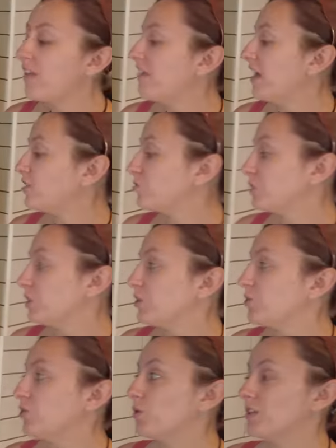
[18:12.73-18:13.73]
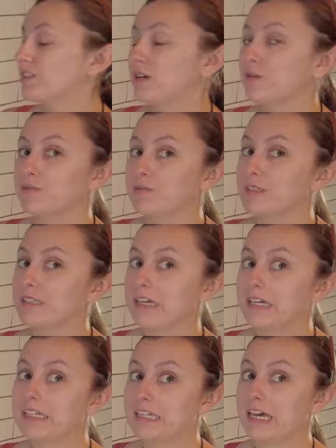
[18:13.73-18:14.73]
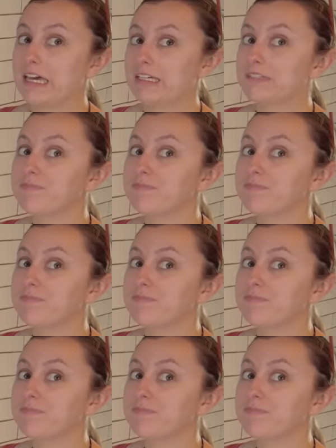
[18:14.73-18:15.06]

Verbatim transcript: that's really cool because I would really like that.